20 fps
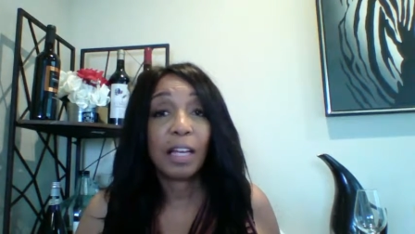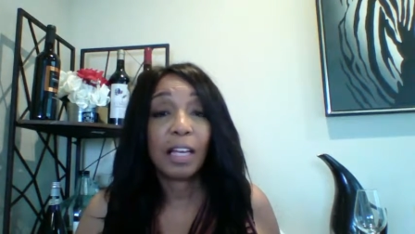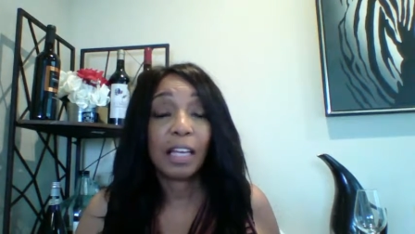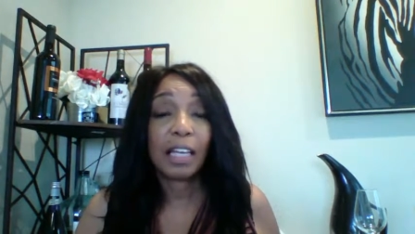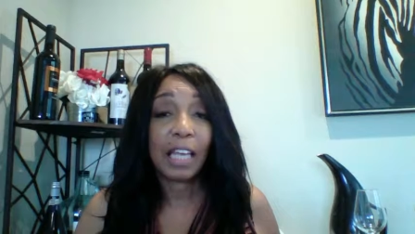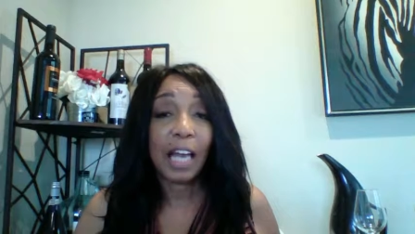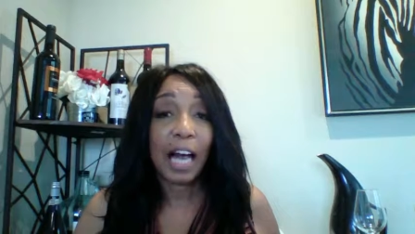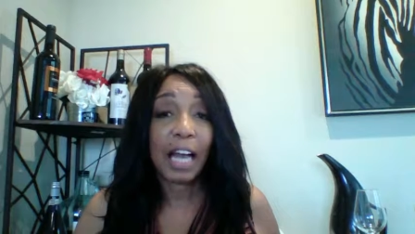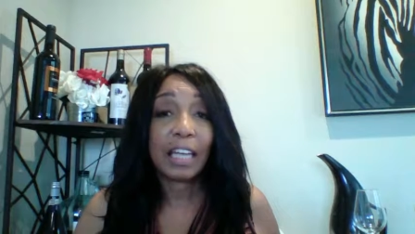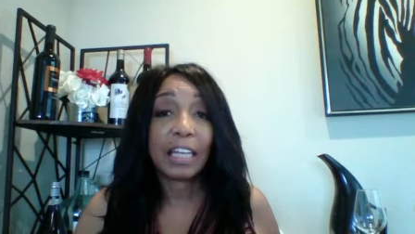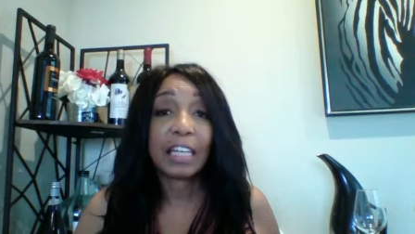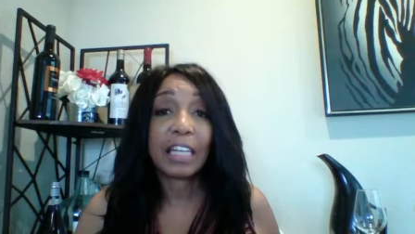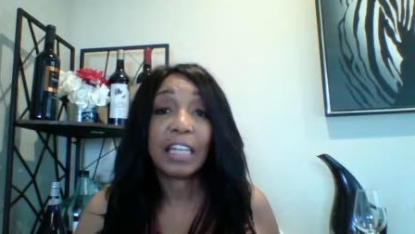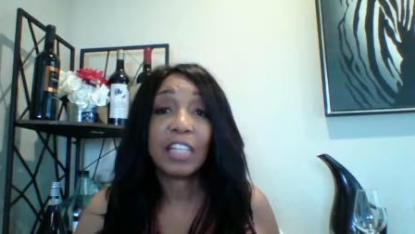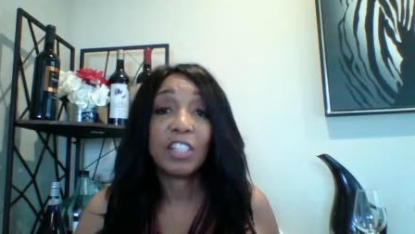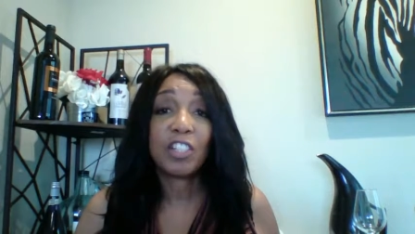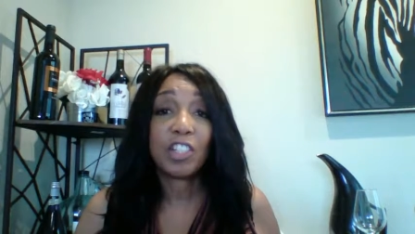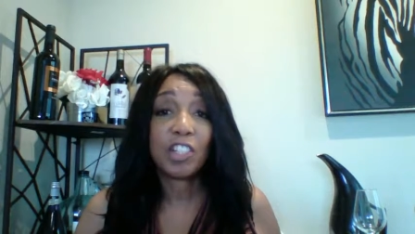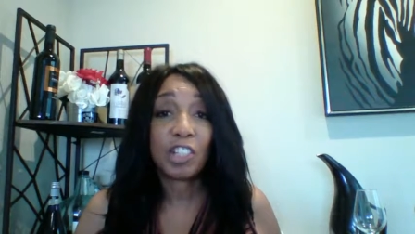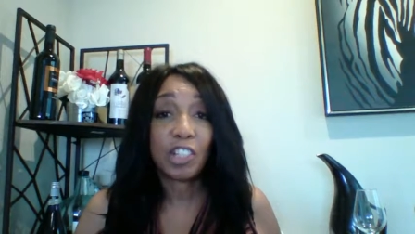like,
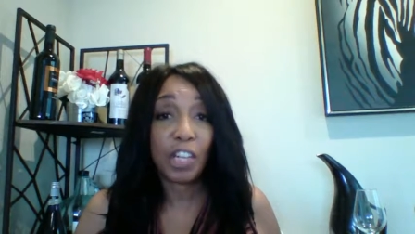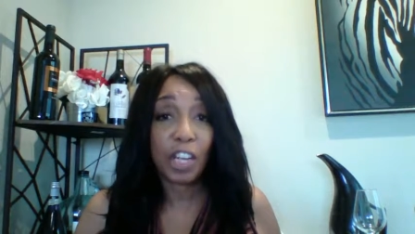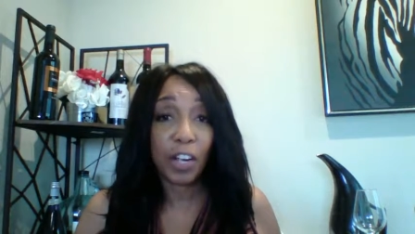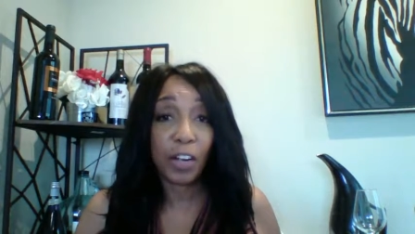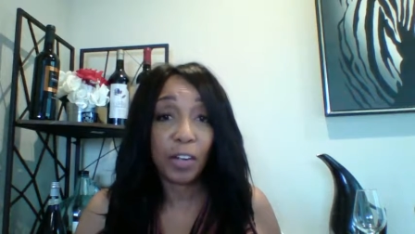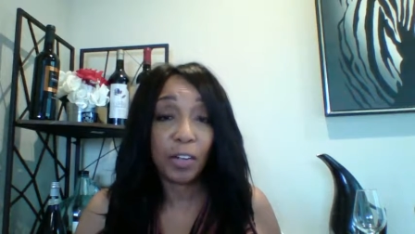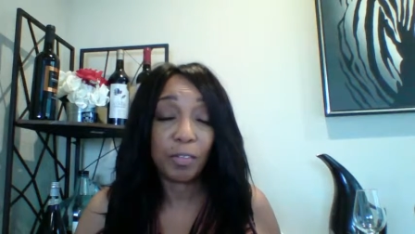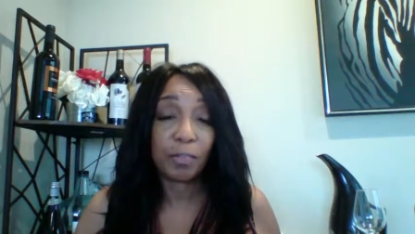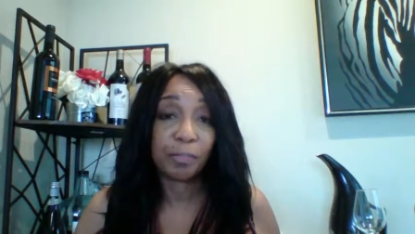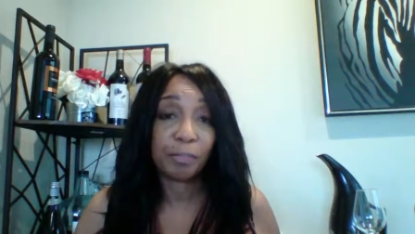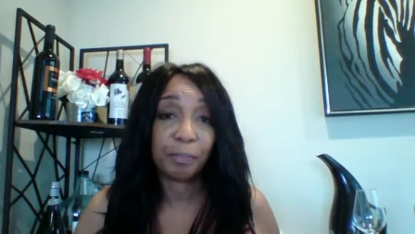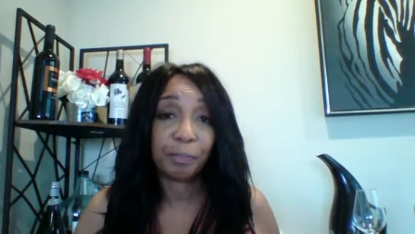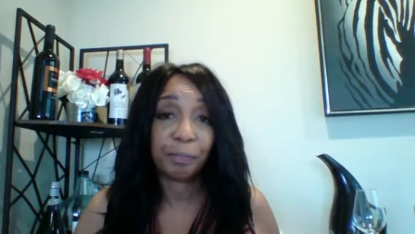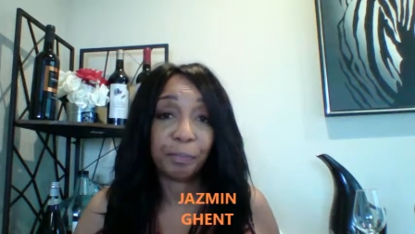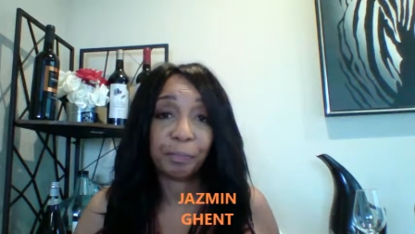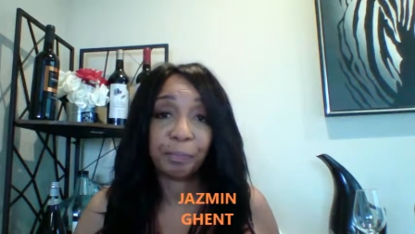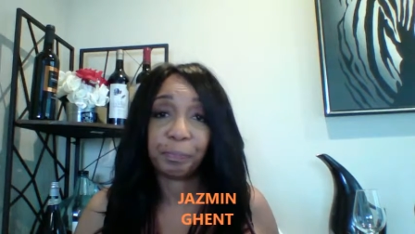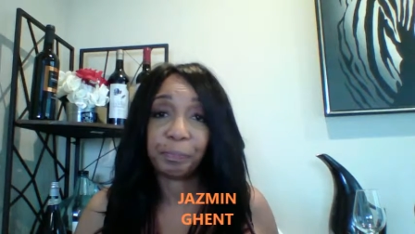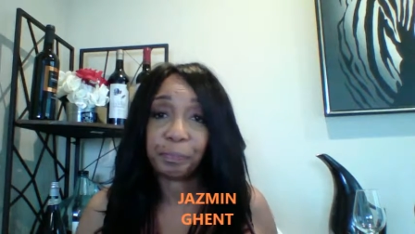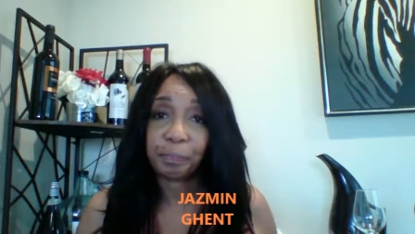and share.
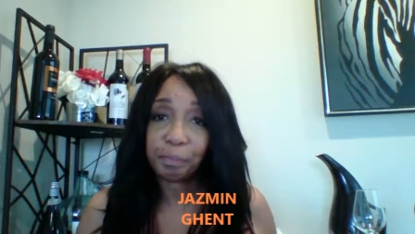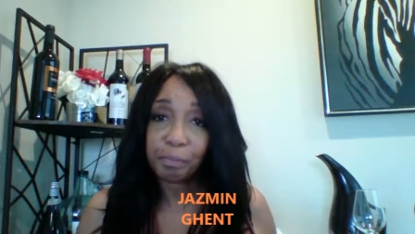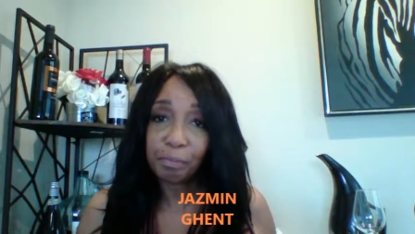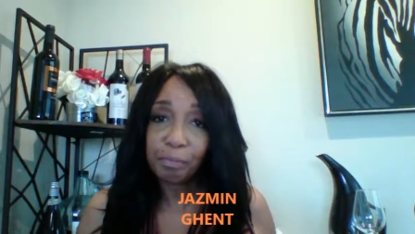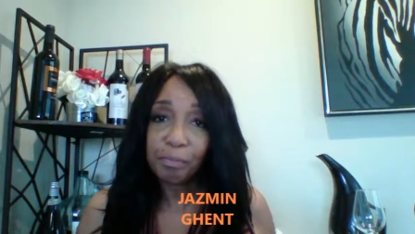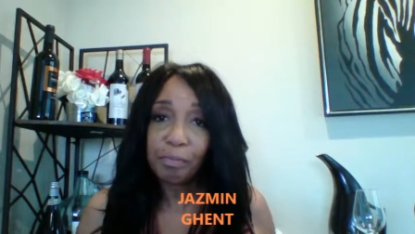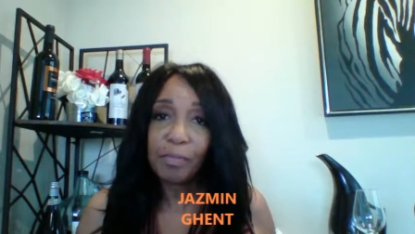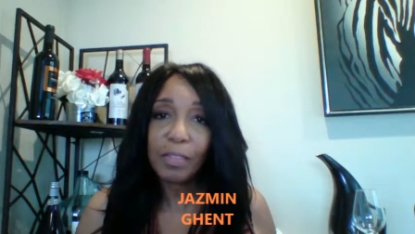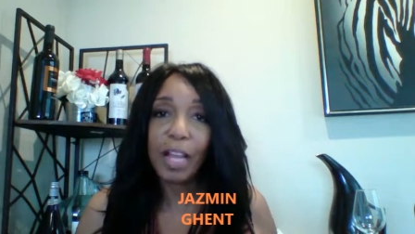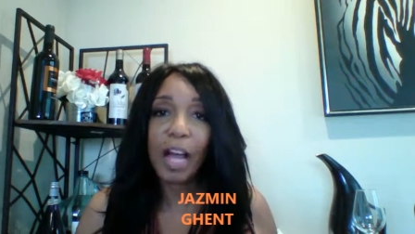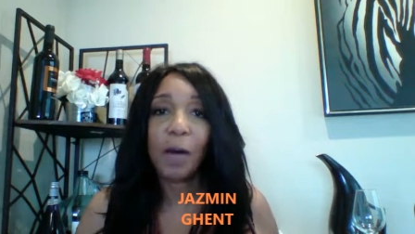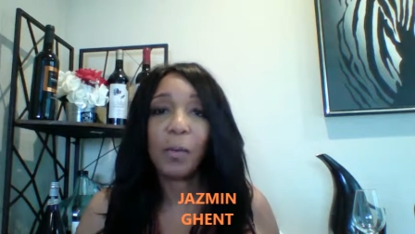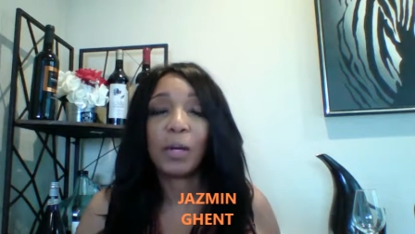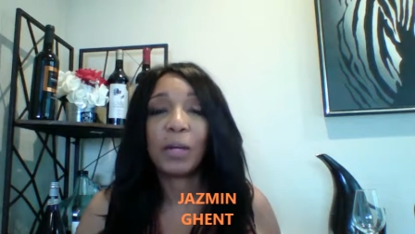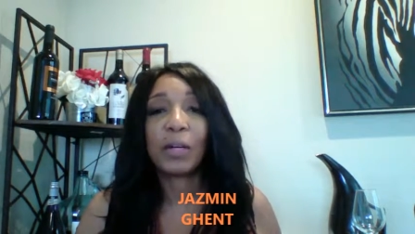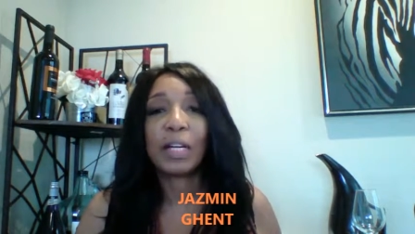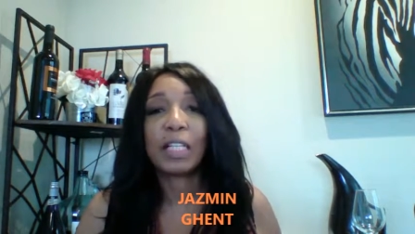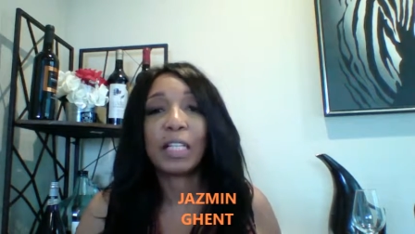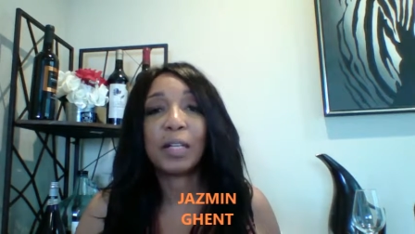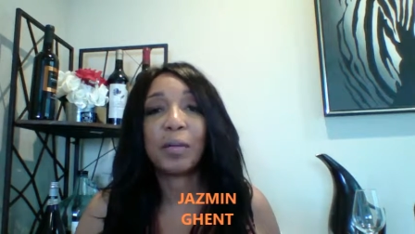I
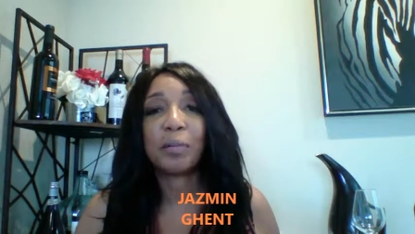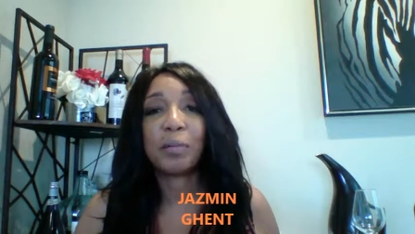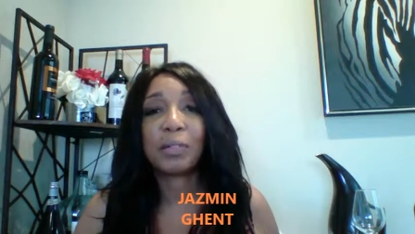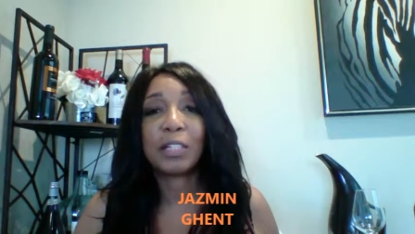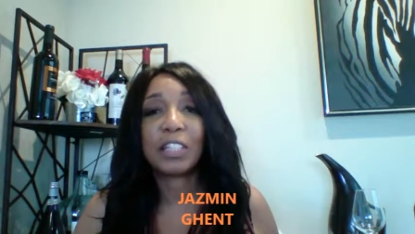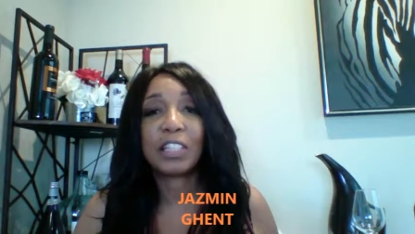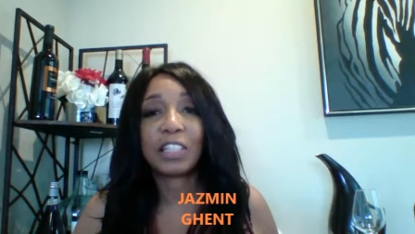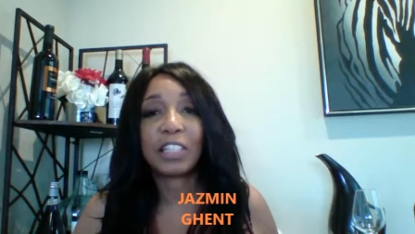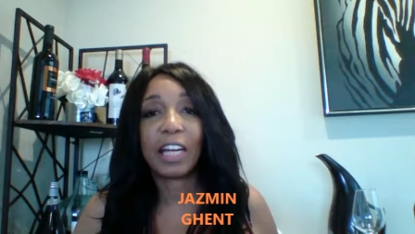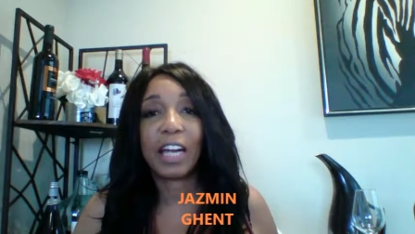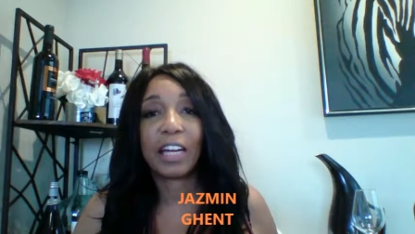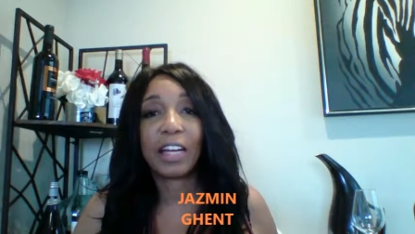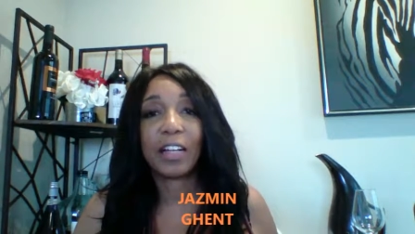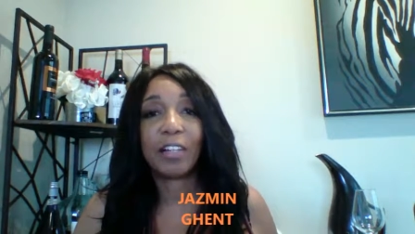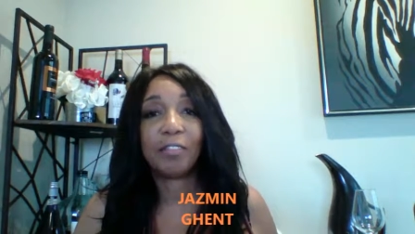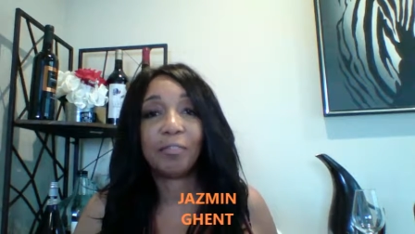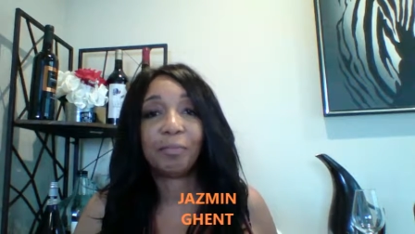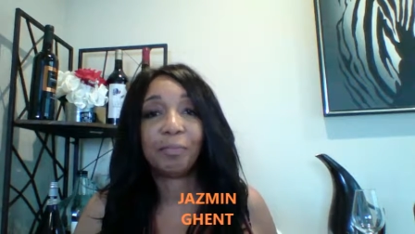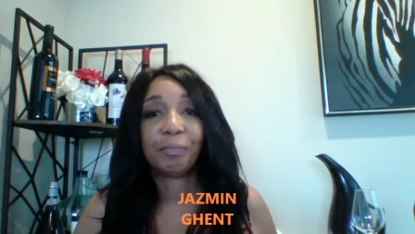greatly appreciate it.